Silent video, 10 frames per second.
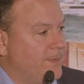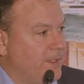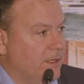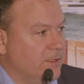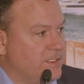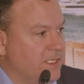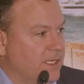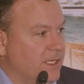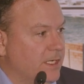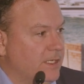There's
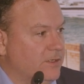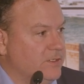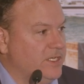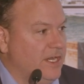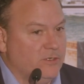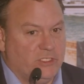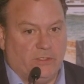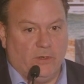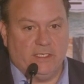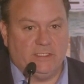an energy
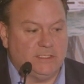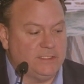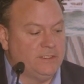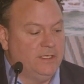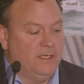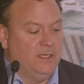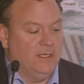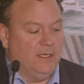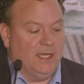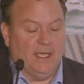crisis.
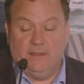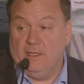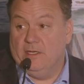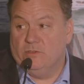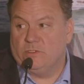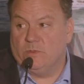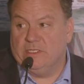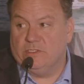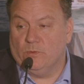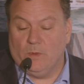The interest
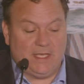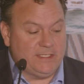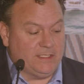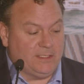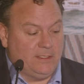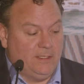rates are rising.